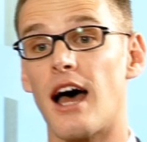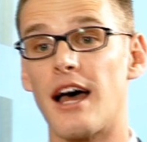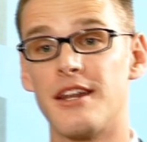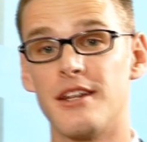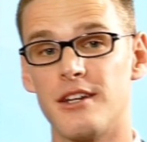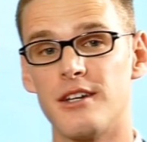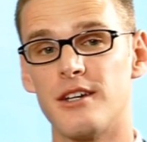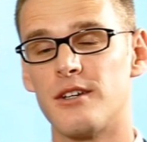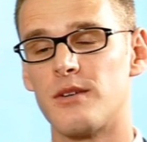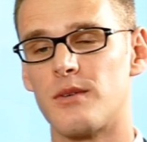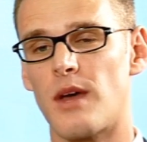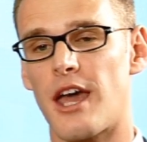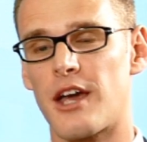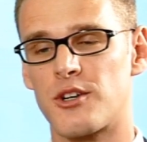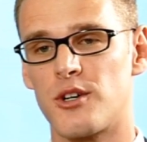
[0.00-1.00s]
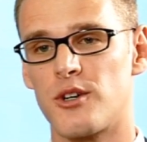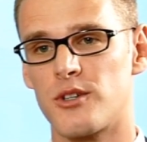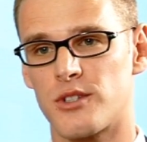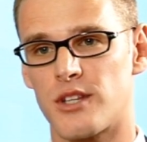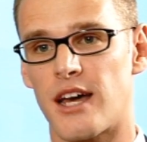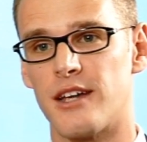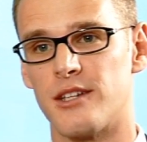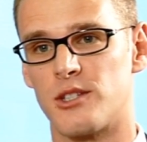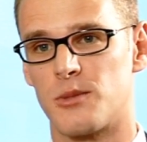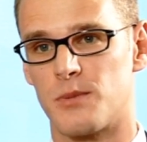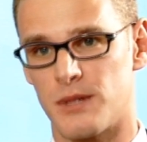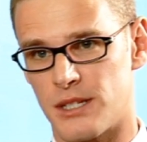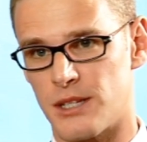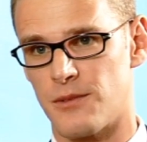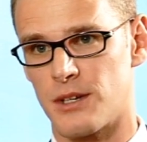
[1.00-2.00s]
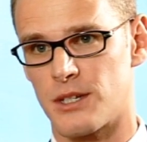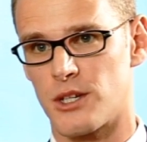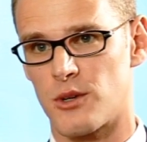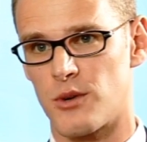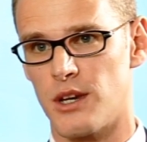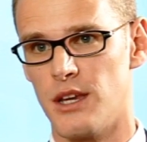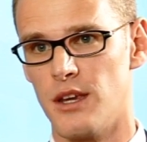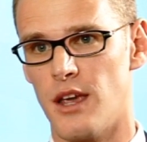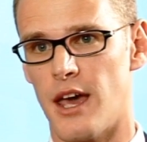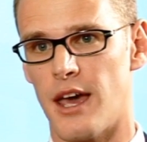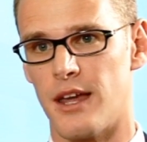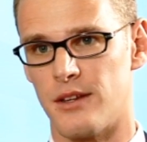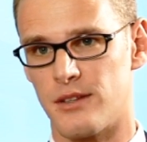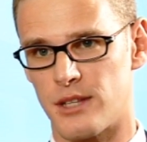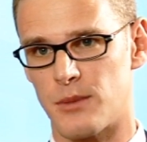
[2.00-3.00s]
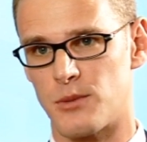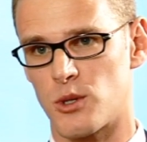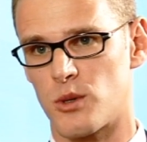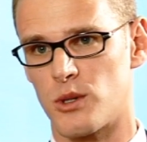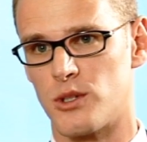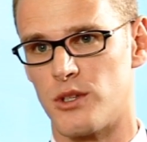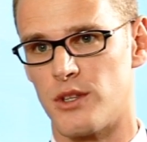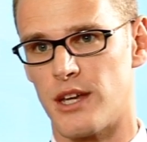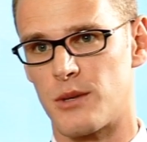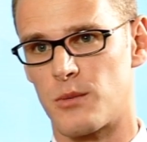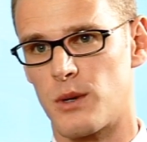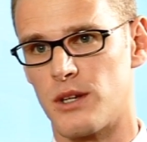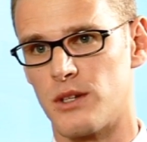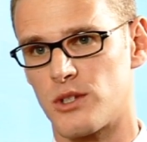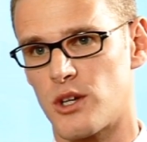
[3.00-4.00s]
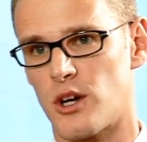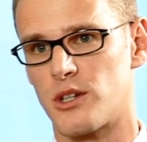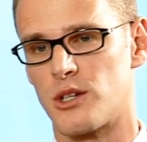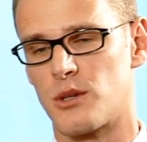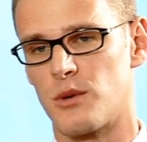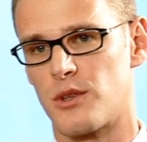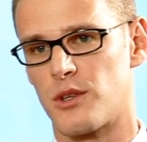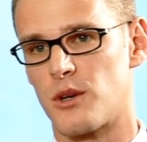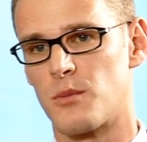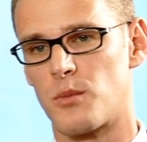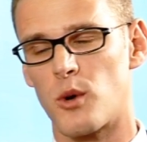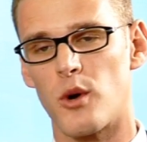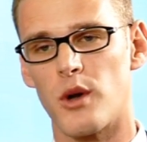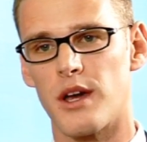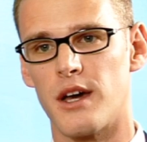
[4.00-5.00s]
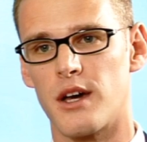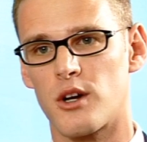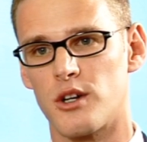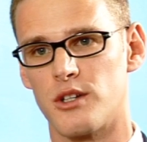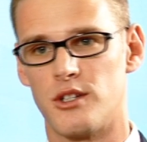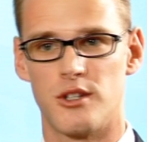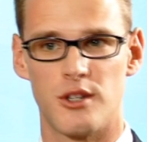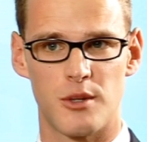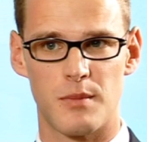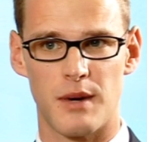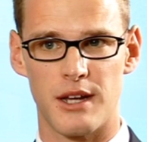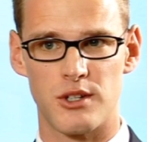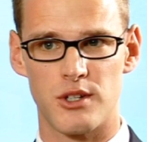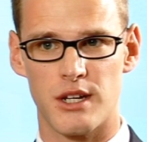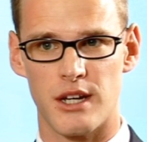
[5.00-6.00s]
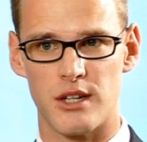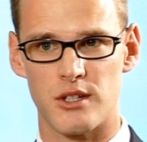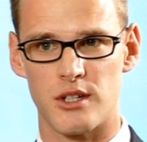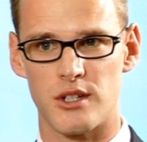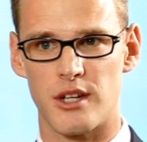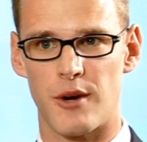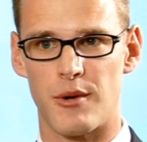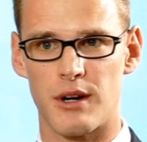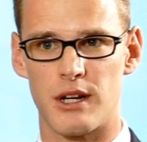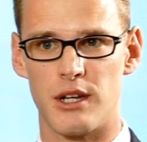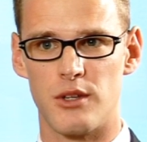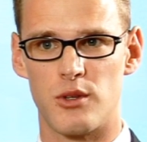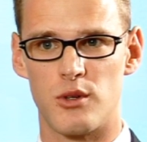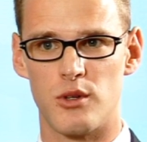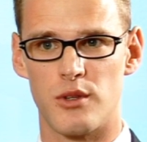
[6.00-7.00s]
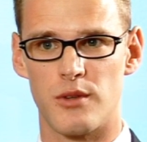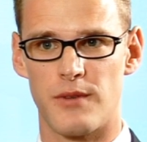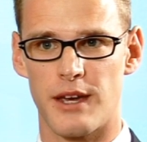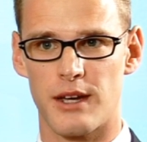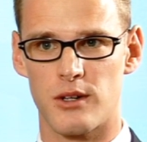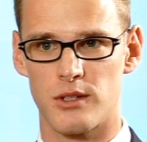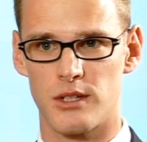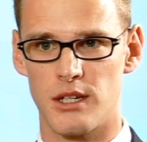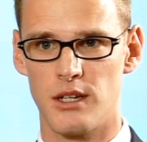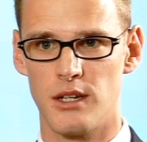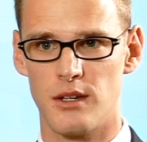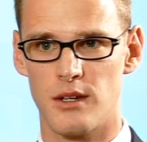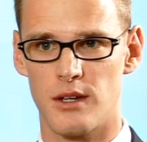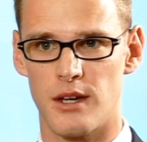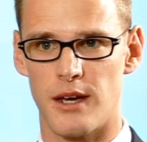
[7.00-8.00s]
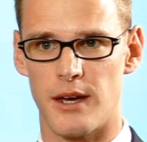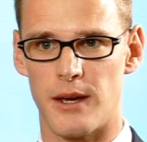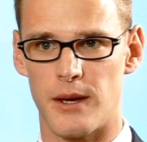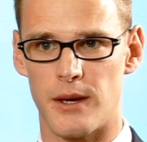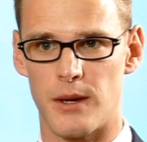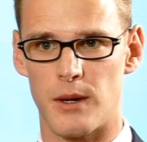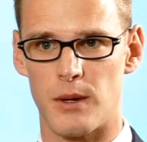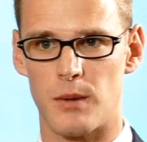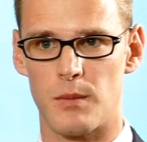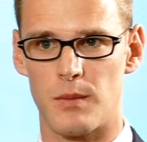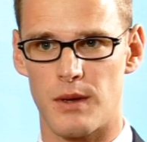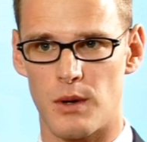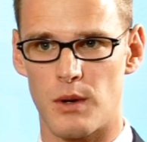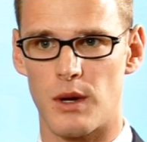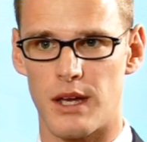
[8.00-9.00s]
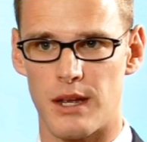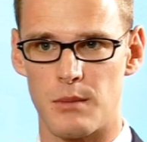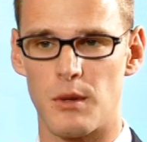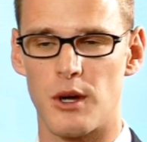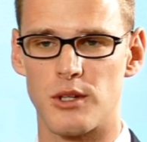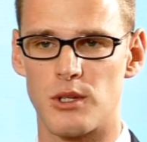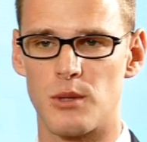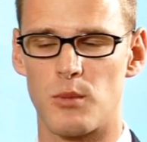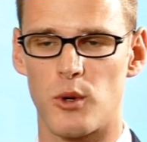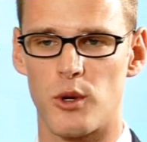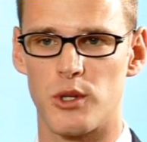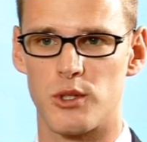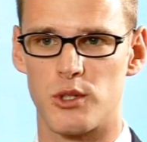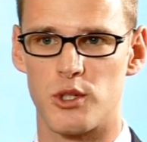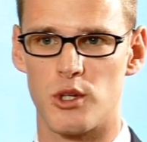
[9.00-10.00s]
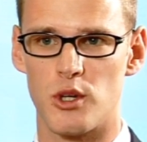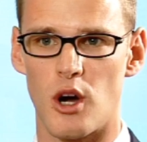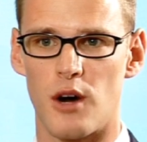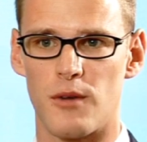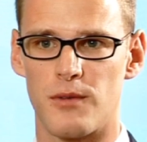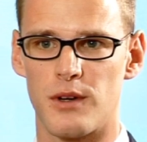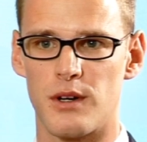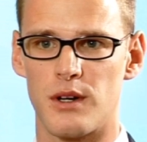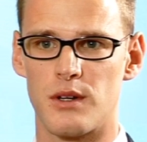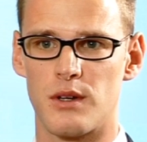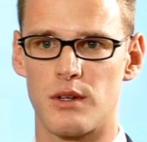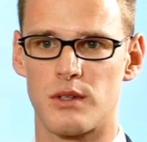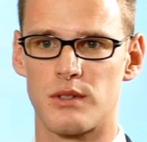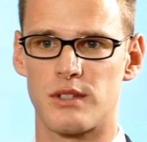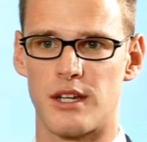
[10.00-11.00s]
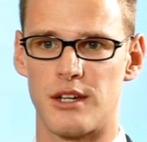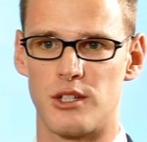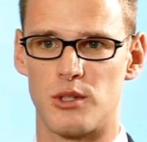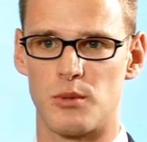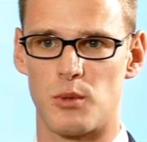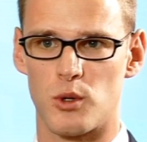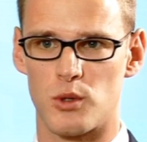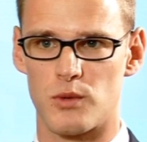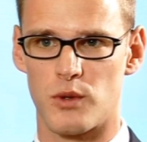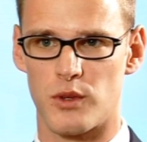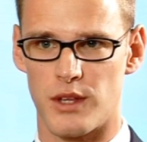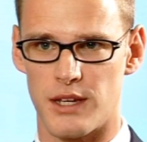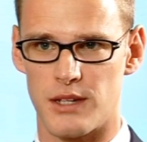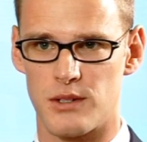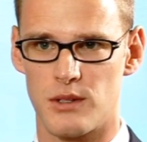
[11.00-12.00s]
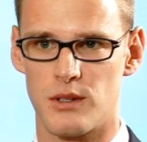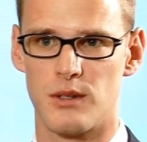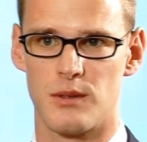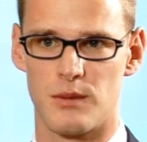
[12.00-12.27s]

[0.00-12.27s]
I did an actuarial science specific degree, and subsequent to that, when starting with an employer, continued my education directly through the faculty. And most employers do offer study support for that.